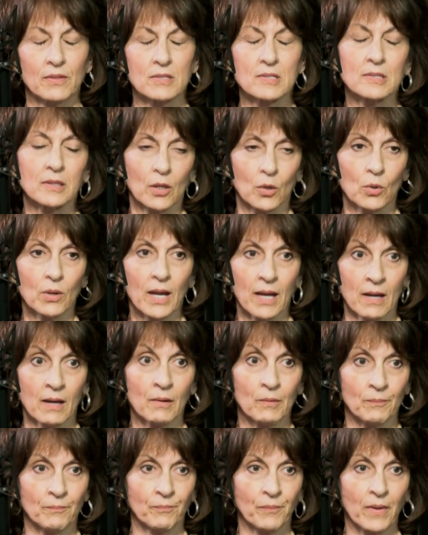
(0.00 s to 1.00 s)
slow
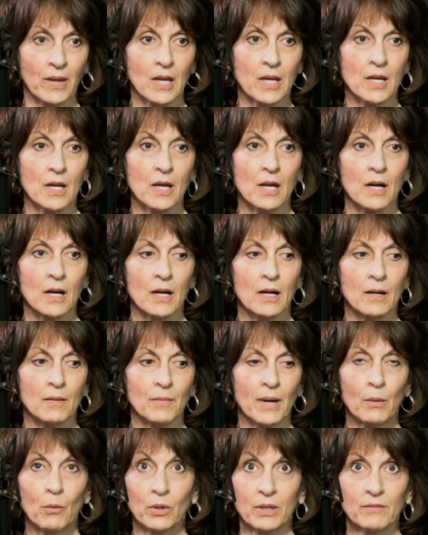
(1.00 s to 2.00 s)
down. Um,
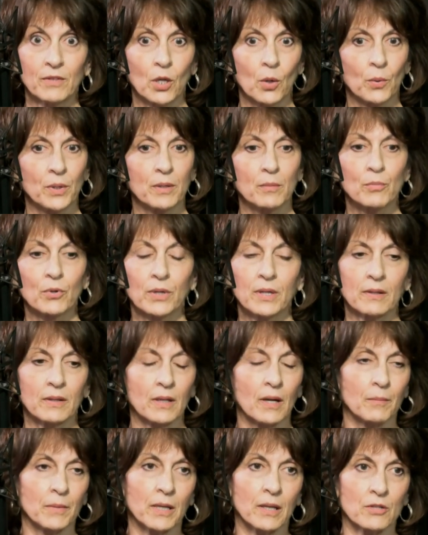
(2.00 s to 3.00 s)
I won't even go into breathing.
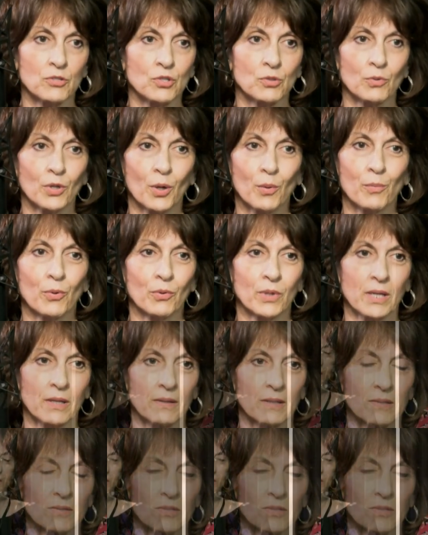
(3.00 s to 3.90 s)
I mean, as you know, breathing's